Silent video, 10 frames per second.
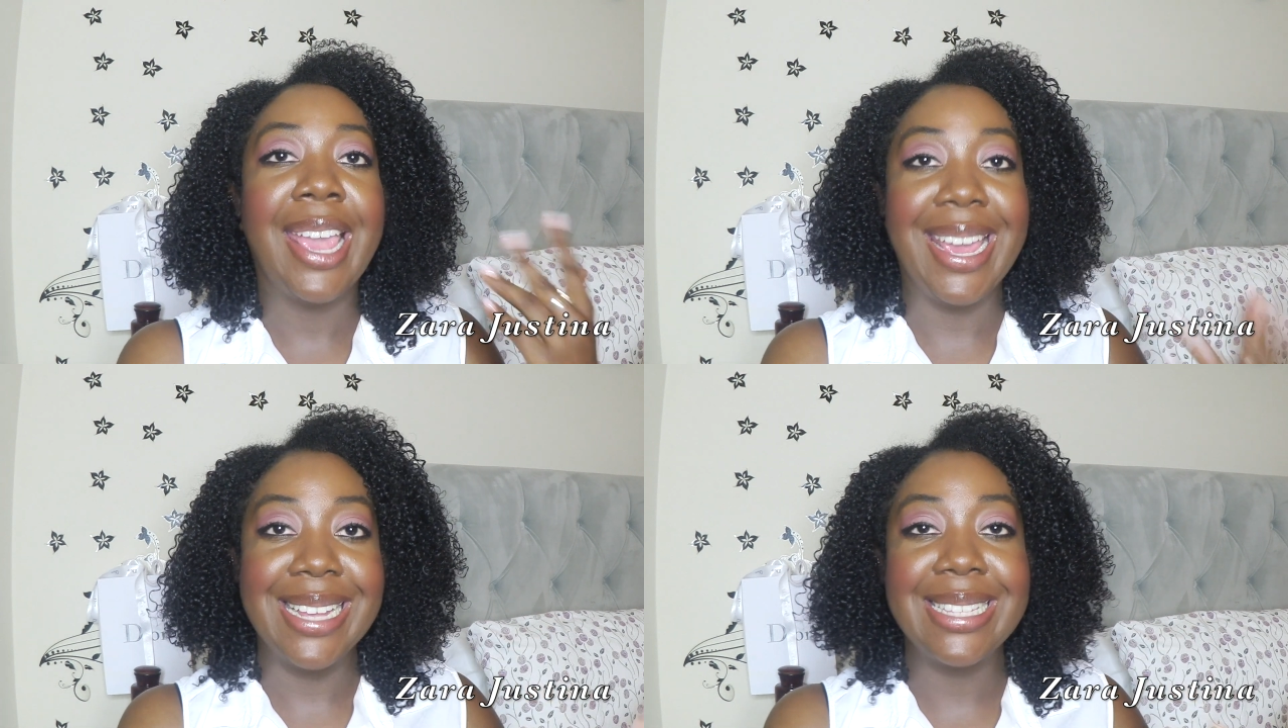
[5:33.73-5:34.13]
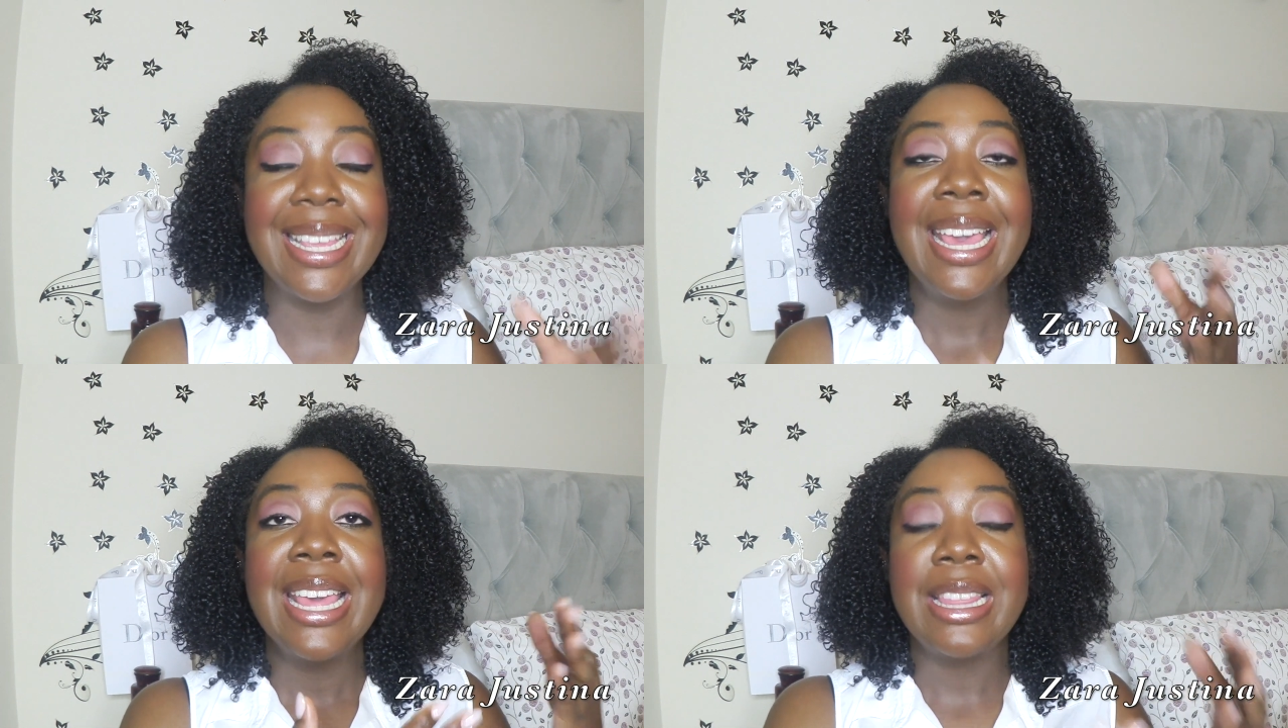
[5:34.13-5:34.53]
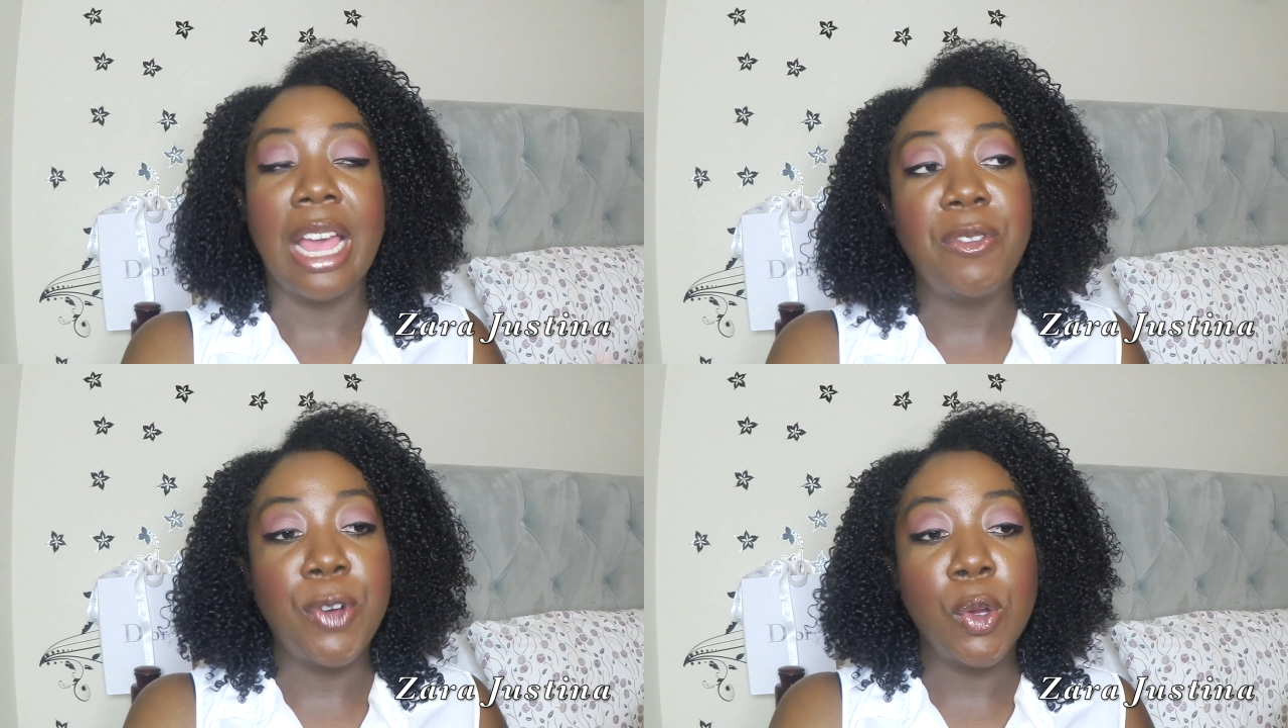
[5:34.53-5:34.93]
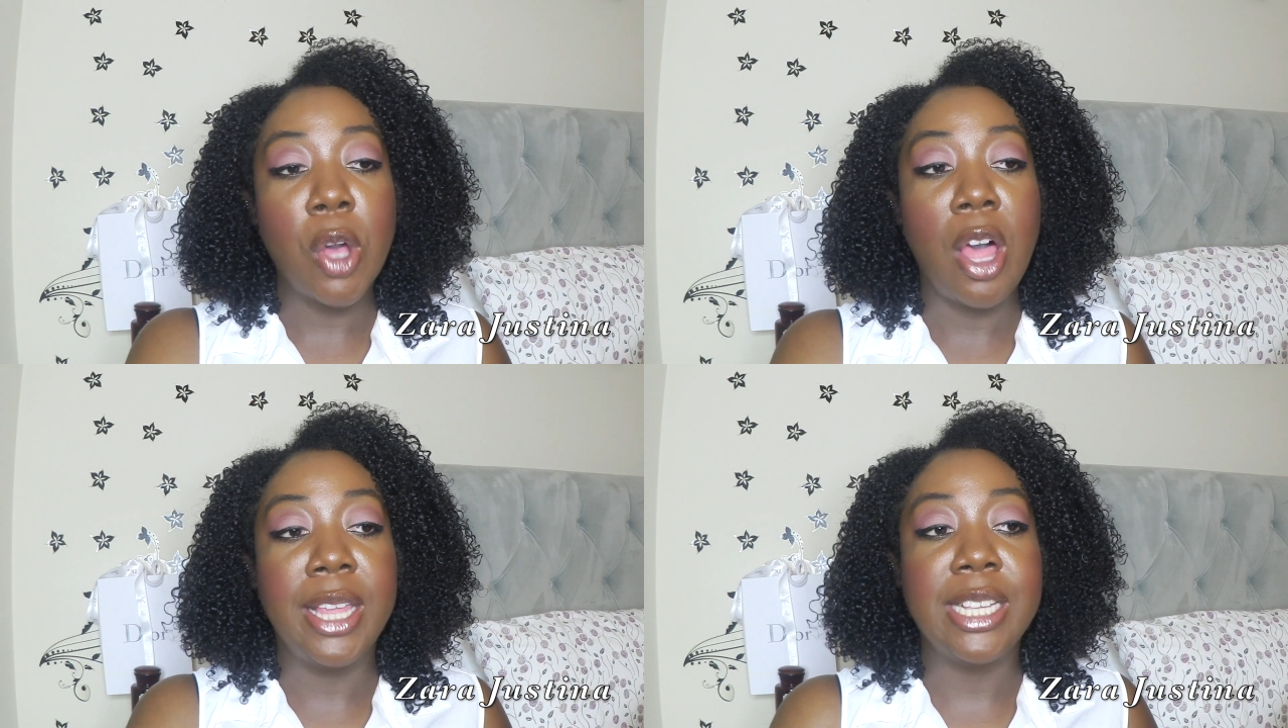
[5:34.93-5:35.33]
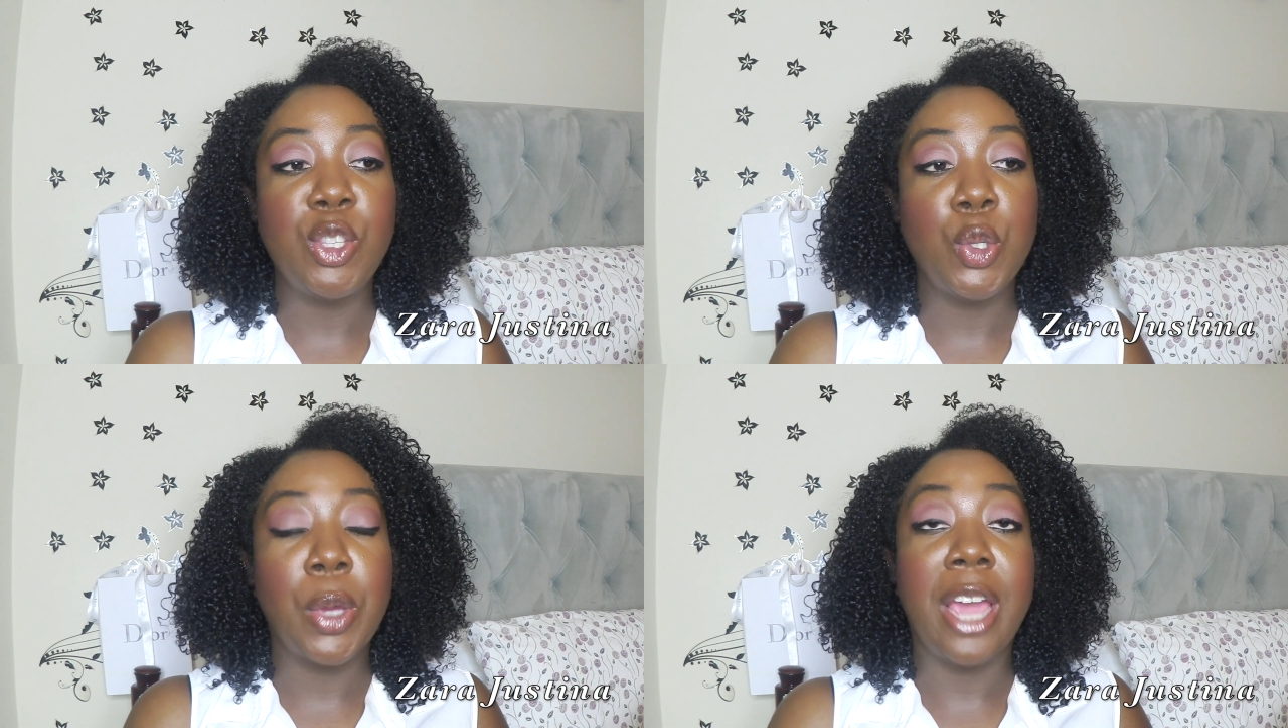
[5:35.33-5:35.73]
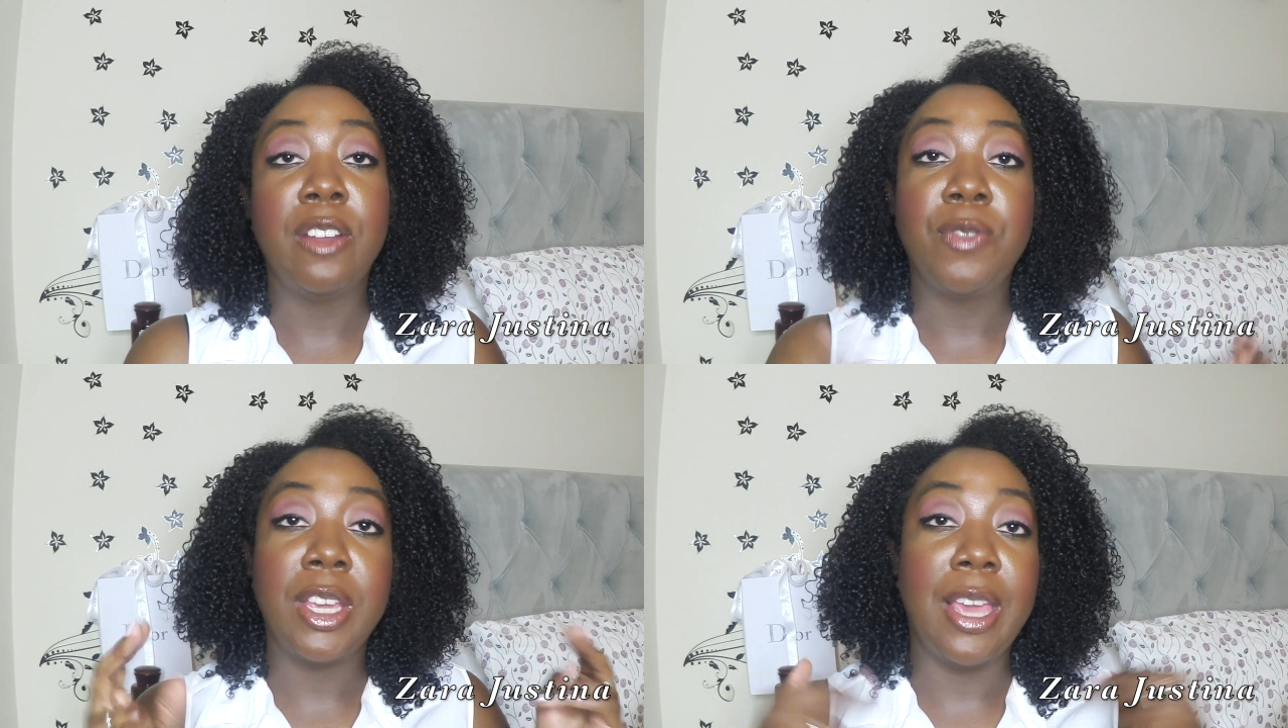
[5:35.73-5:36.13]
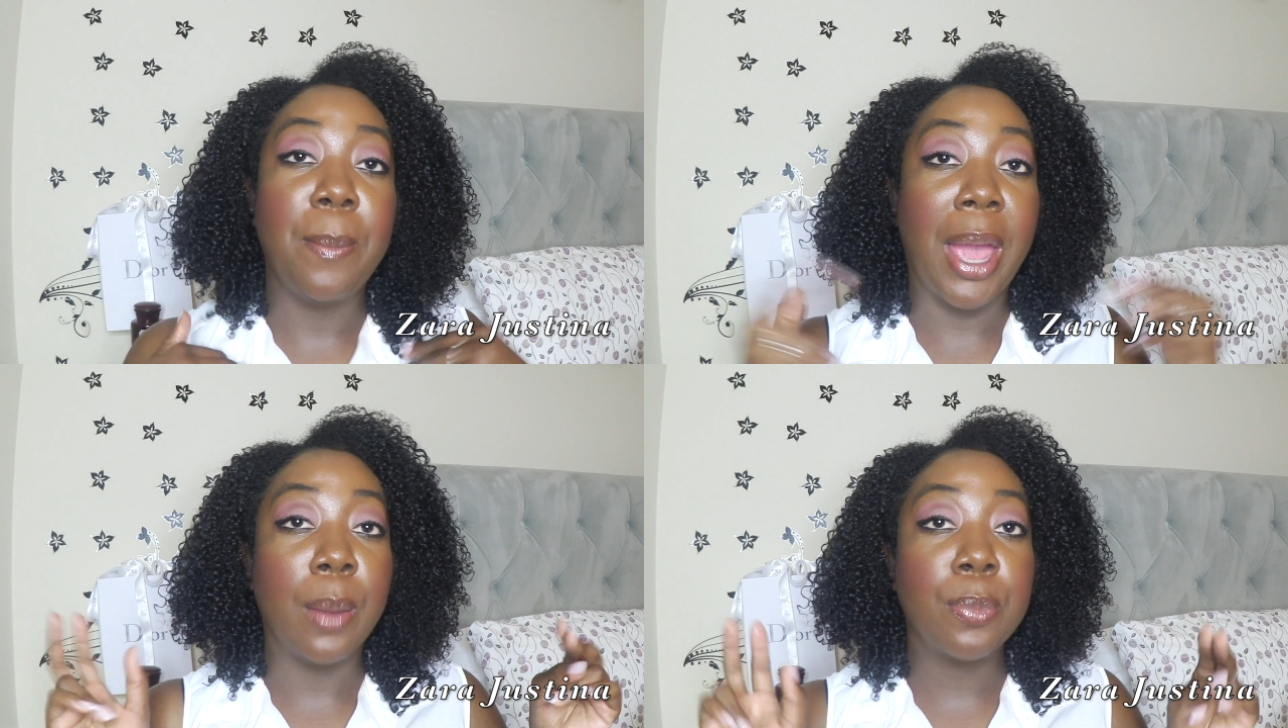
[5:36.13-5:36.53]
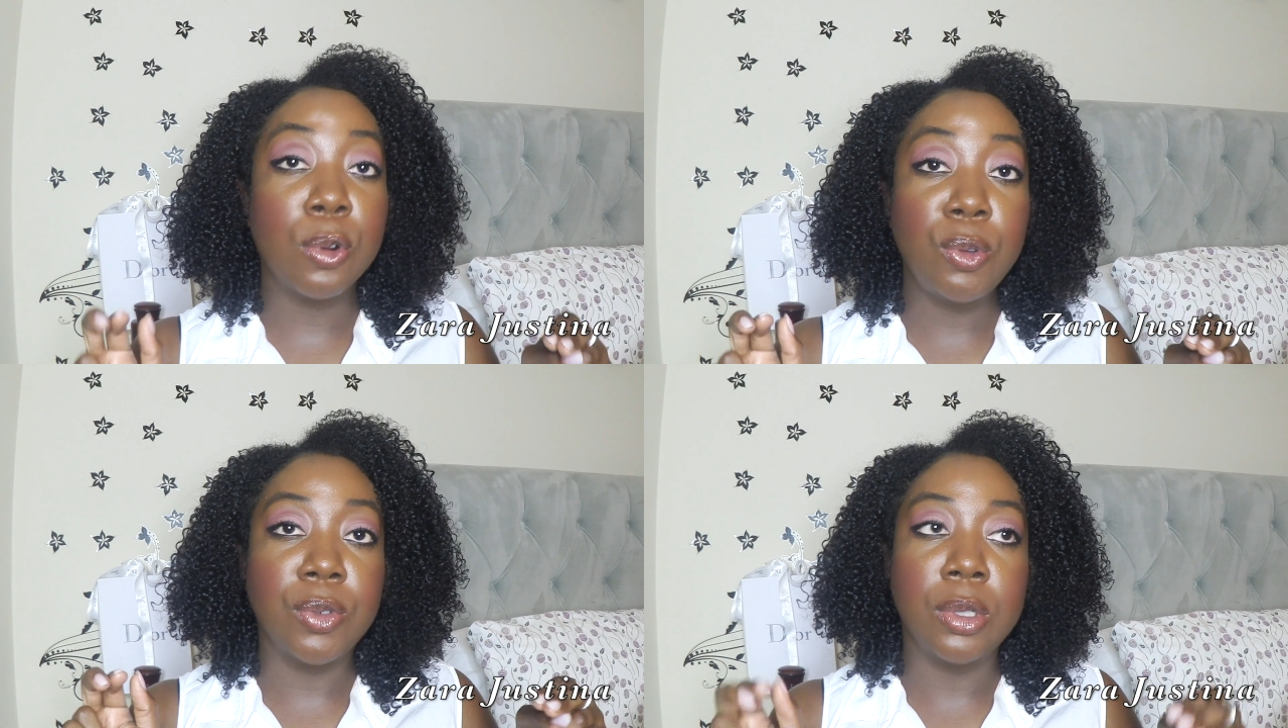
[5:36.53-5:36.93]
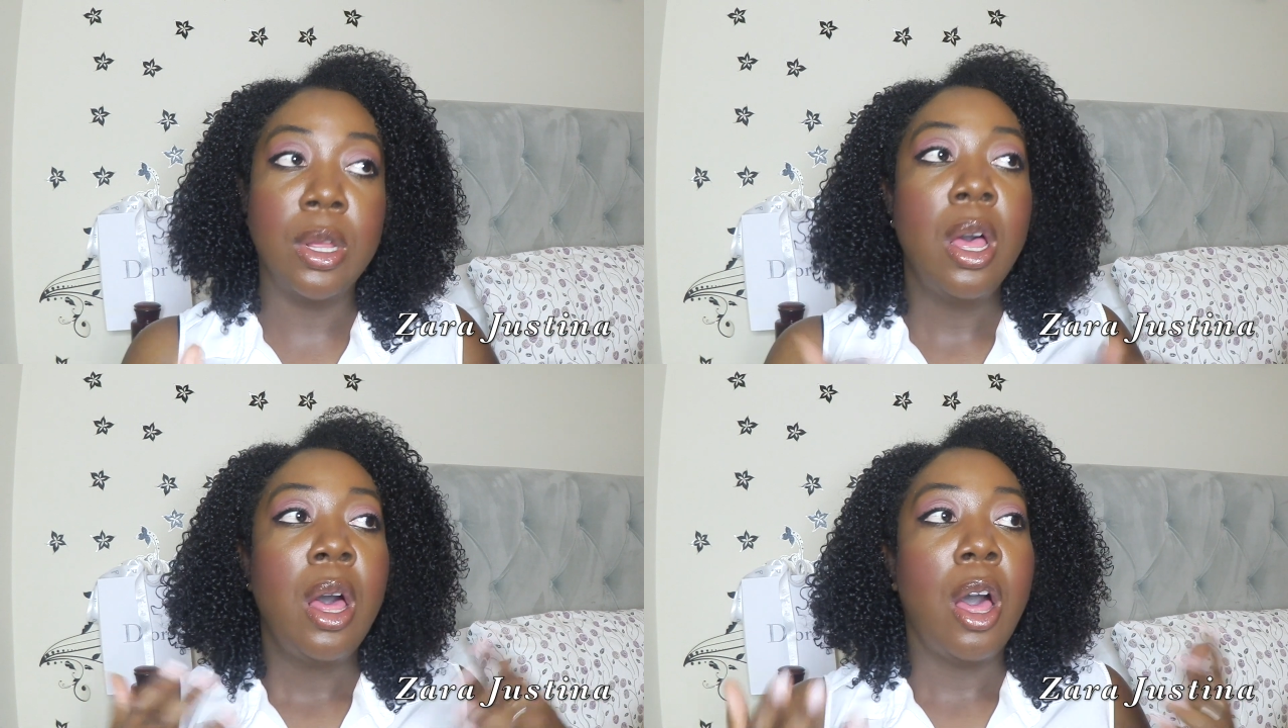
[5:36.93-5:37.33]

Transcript: and that phone call is to kind of get my approval